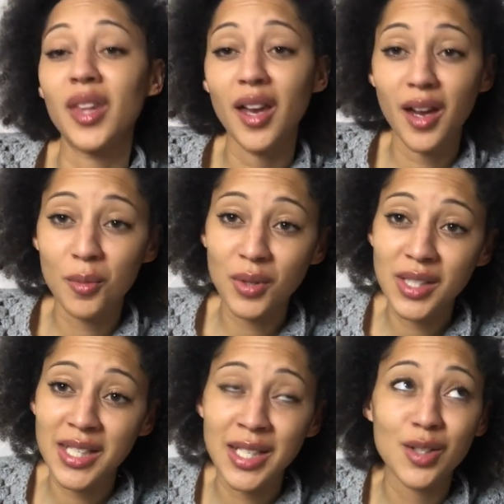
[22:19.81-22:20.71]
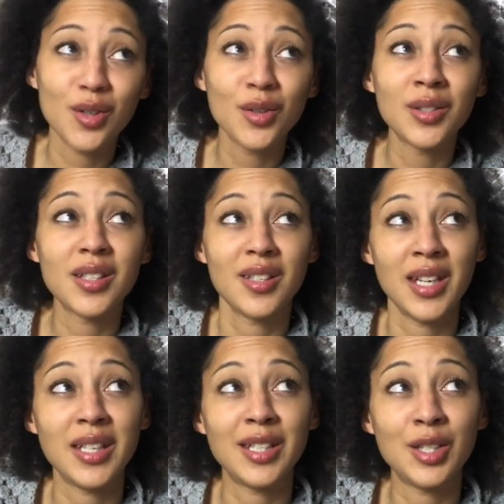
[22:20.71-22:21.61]
I wanted
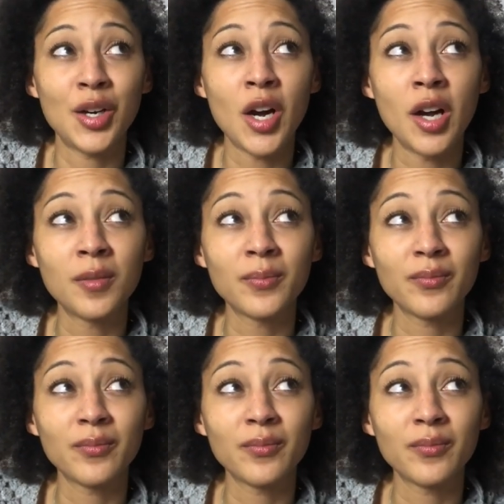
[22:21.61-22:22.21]
understated yarn,